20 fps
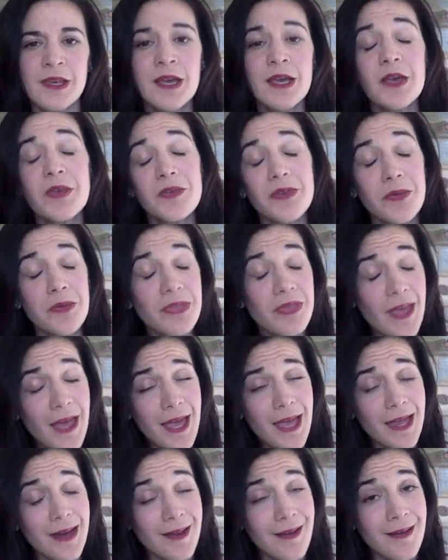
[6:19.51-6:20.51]
So
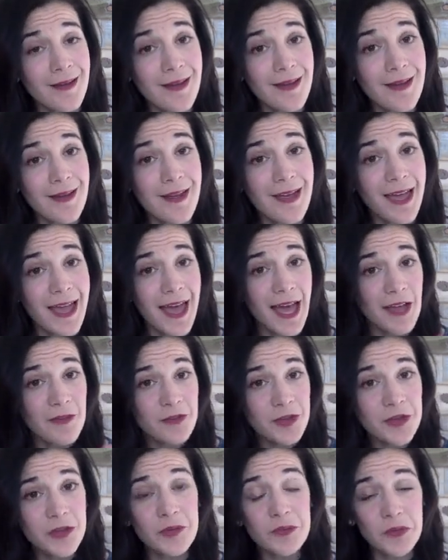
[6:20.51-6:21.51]
then, after
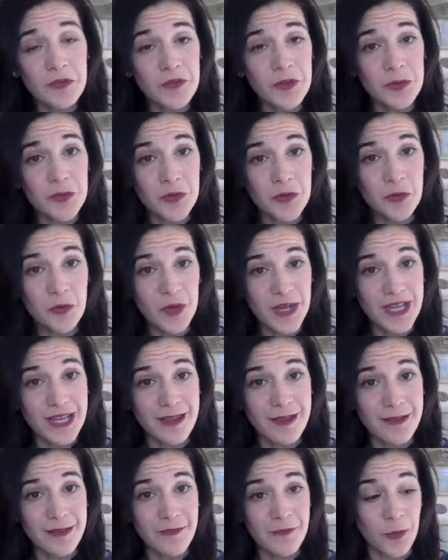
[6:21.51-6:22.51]
you've reviewed your
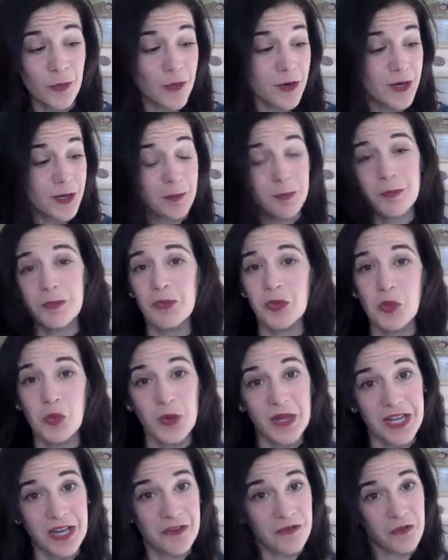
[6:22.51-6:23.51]
wins for the
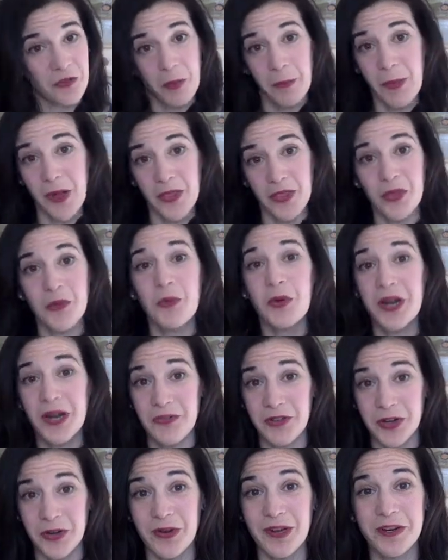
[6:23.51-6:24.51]
week, for the month, whatever
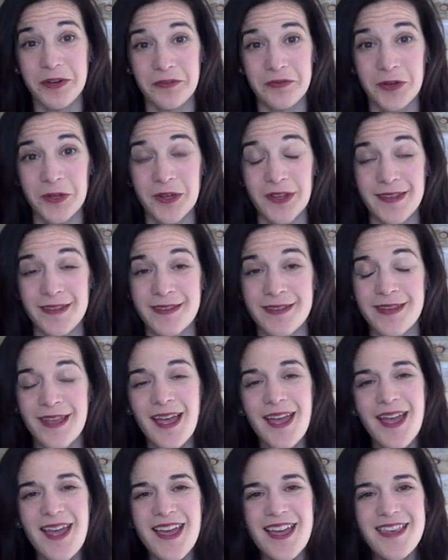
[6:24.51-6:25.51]
your interval is,
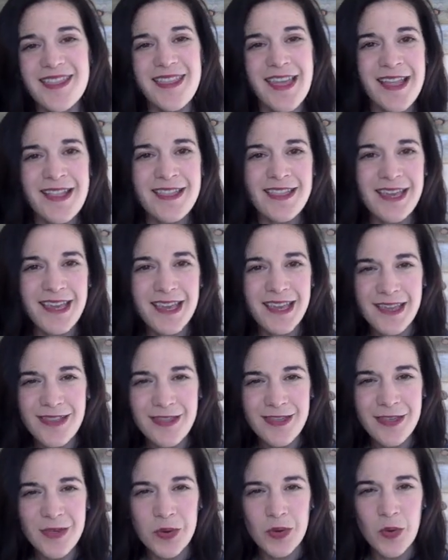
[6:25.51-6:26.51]
then dig
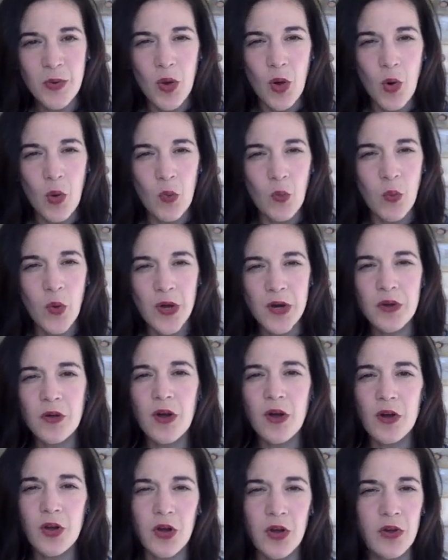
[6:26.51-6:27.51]
into what are
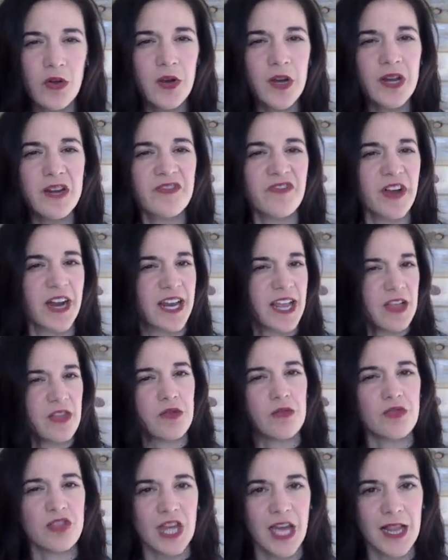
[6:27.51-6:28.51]
our current financial
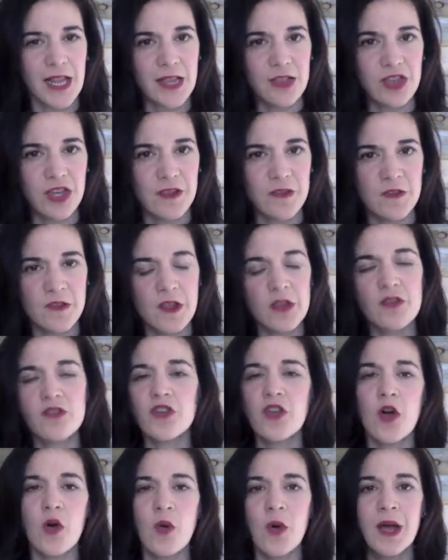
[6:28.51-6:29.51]
challenges.
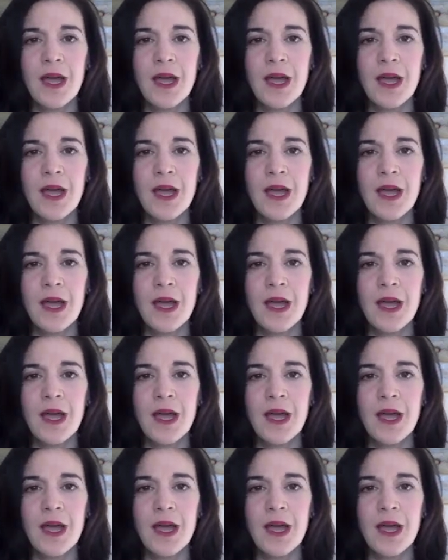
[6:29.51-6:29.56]
So